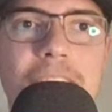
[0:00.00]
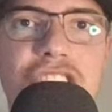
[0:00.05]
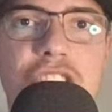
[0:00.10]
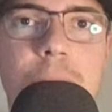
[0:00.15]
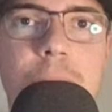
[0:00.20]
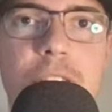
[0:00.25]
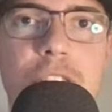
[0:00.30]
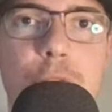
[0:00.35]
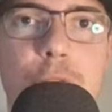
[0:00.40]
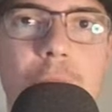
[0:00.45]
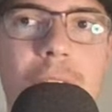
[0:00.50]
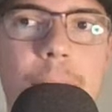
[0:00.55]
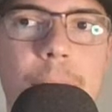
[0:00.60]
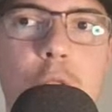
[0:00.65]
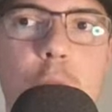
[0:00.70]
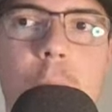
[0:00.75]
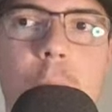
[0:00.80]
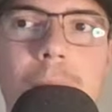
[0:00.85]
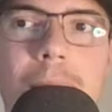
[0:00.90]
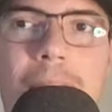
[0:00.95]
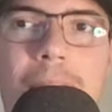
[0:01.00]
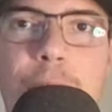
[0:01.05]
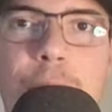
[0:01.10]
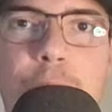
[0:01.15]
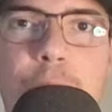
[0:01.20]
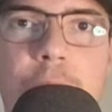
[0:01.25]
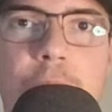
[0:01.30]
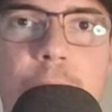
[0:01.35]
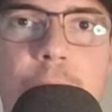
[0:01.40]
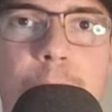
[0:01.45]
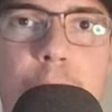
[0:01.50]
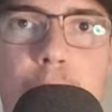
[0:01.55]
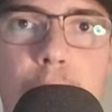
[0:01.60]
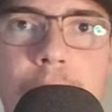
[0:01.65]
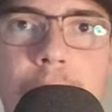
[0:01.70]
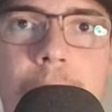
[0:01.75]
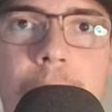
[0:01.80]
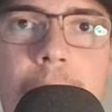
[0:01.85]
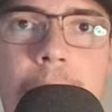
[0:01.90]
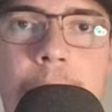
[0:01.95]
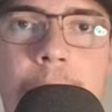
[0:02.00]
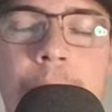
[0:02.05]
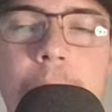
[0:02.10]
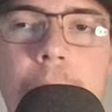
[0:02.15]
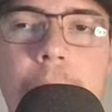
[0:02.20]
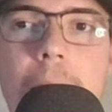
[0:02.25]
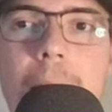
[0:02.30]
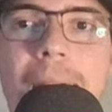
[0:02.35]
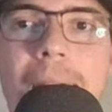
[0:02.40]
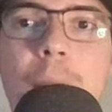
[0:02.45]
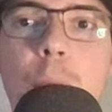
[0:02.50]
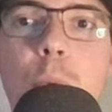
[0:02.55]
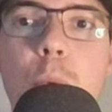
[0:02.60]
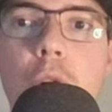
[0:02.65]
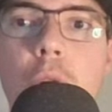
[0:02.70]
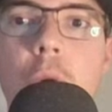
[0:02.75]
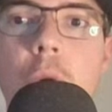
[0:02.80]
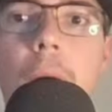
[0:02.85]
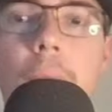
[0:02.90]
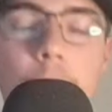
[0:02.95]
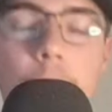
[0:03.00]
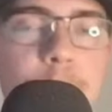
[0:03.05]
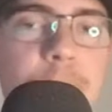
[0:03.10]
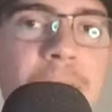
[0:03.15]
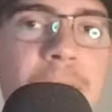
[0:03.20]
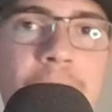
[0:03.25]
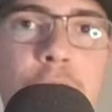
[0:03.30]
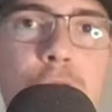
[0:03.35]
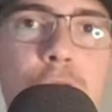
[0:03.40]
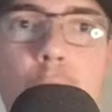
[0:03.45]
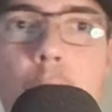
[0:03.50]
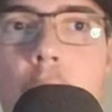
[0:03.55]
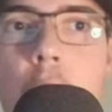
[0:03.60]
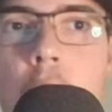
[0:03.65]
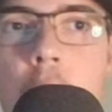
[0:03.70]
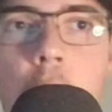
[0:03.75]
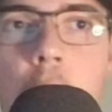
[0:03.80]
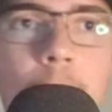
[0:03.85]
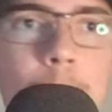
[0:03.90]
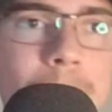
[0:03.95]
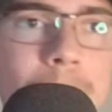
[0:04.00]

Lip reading: in terms of when I'm going live for another post-game. I will update you all